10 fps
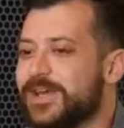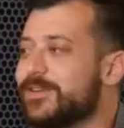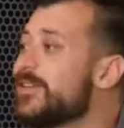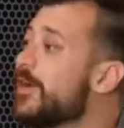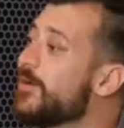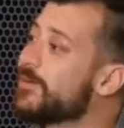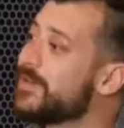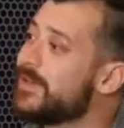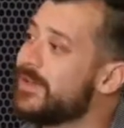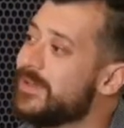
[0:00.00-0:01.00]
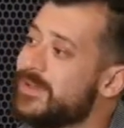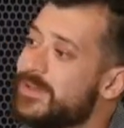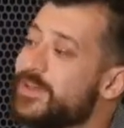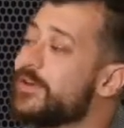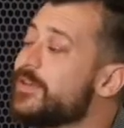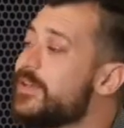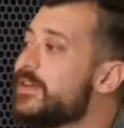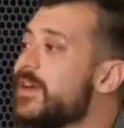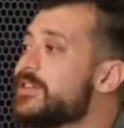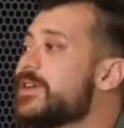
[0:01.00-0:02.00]
out a loan. Third
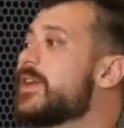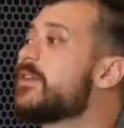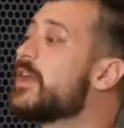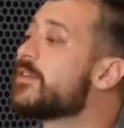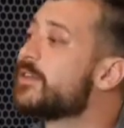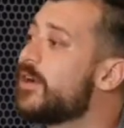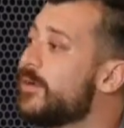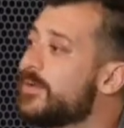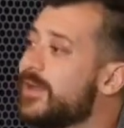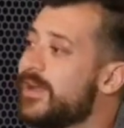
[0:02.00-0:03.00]
year, I took out another loan.